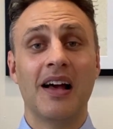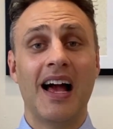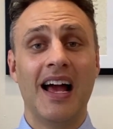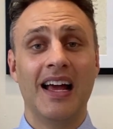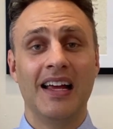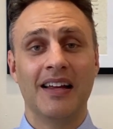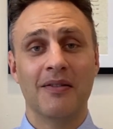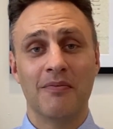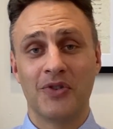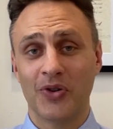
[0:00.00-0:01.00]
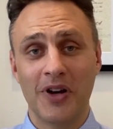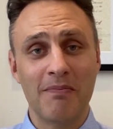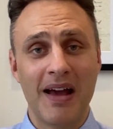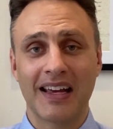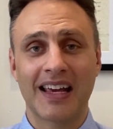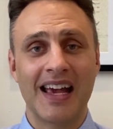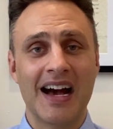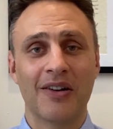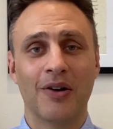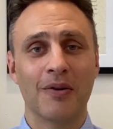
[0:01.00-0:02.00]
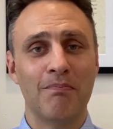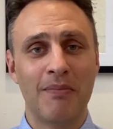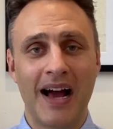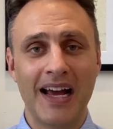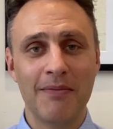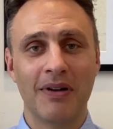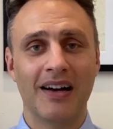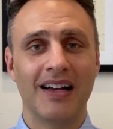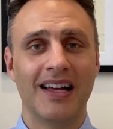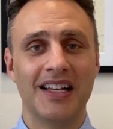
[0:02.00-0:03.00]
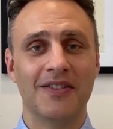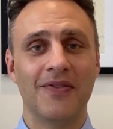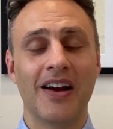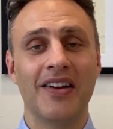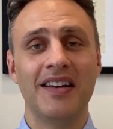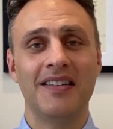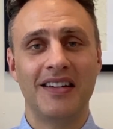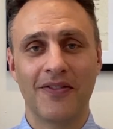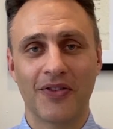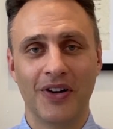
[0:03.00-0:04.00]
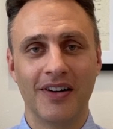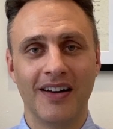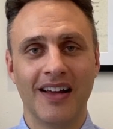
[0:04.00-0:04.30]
A joint bank account on paper is very different